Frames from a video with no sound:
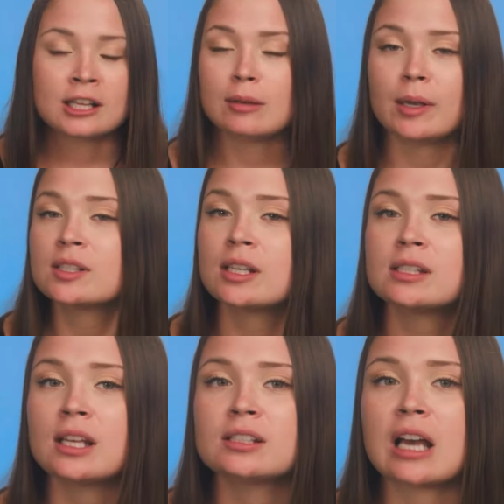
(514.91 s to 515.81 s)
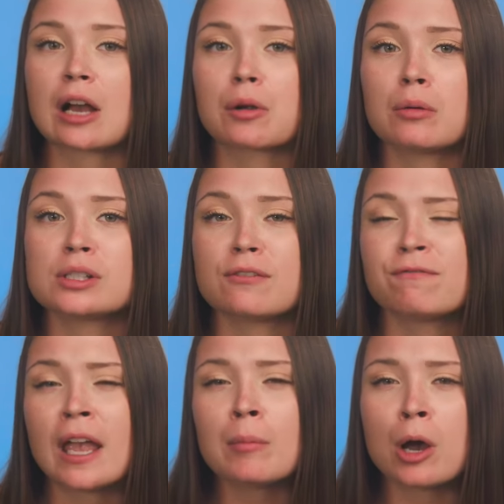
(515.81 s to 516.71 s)
They basically said Zachary was a
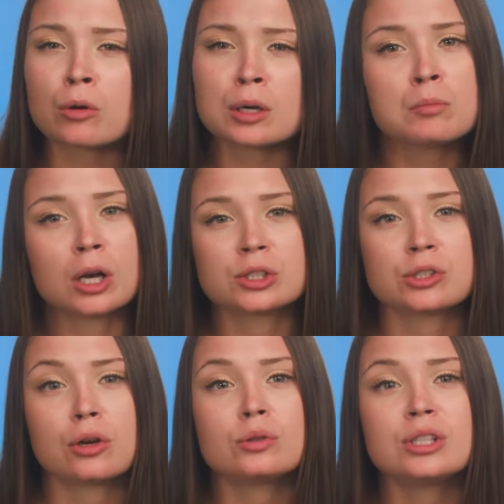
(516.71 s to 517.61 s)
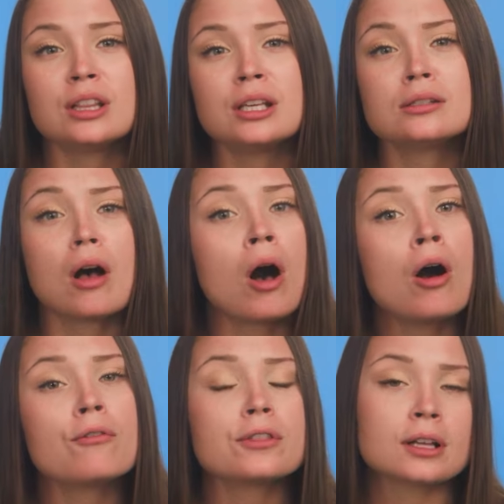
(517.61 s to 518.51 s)
fame hungry monster who did this
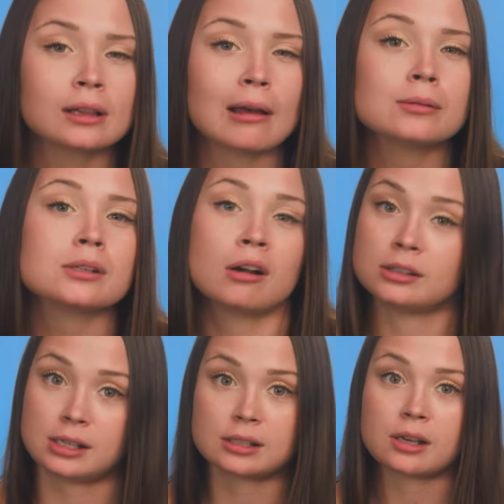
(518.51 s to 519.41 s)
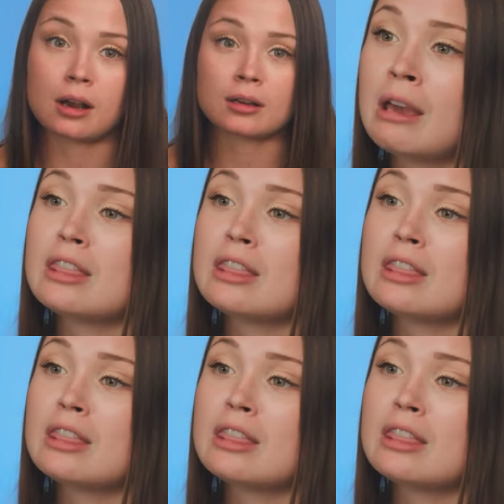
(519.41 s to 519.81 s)
all for the clout on TikTok. TikTok.